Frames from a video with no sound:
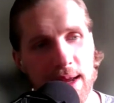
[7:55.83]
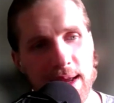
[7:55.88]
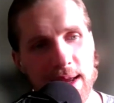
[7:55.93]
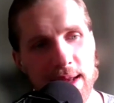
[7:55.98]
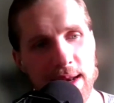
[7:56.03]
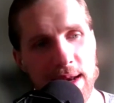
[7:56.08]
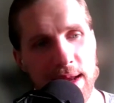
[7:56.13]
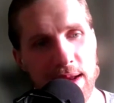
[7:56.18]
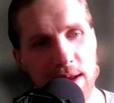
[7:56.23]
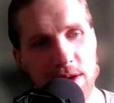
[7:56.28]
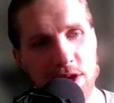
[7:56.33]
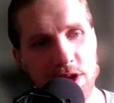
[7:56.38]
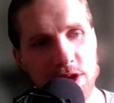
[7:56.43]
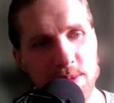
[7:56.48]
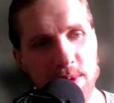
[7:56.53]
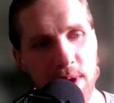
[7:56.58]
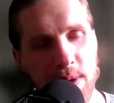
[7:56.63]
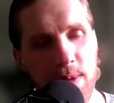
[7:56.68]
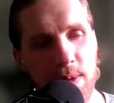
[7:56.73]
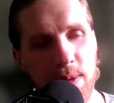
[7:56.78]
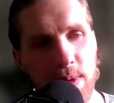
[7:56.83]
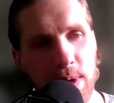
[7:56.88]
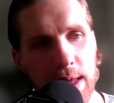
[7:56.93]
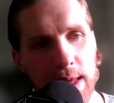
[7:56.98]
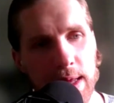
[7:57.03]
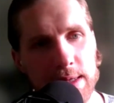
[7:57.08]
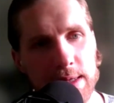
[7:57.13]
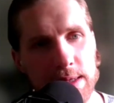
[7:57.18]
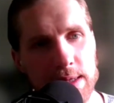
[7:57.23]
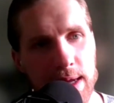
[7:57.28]
and it just made me
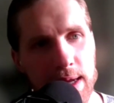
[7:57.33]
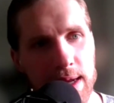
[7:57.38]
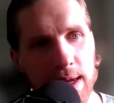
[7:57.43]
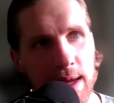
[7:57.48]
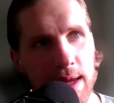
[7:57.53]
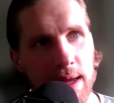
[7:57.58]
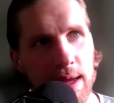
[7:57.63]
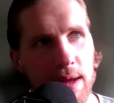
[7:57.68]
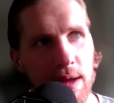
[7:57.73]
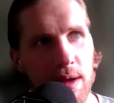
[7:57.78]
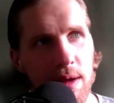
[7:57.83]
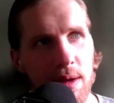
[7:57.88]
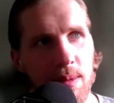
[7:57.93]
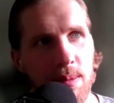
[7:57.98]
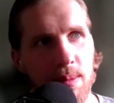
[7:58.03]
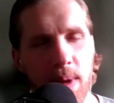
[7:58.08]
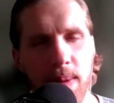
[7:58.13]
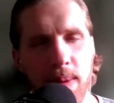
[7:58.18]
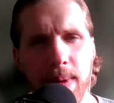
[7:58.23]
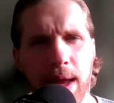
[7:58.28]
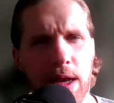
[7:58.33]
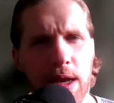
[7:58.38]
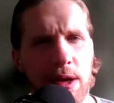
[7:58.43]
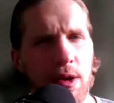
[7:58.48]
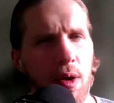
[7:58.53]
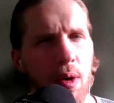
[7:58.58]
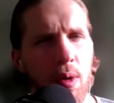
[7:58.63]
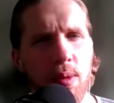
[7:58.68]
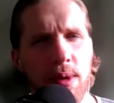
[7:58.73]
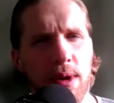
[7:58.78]
realize like maybe I
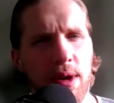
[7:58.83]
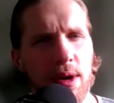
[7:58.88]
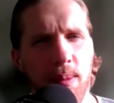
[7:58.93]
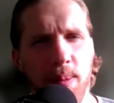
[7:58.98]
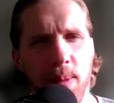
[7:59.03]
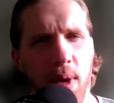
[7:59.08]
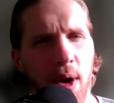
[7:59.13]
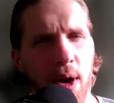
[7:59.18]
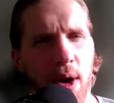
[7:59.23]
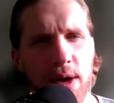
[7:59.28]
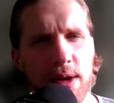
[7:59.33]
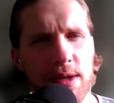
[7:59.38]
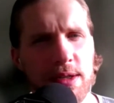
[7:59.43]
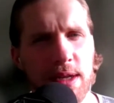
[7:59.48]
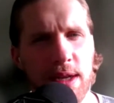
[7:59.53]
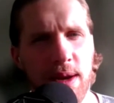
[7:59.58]
don't need a box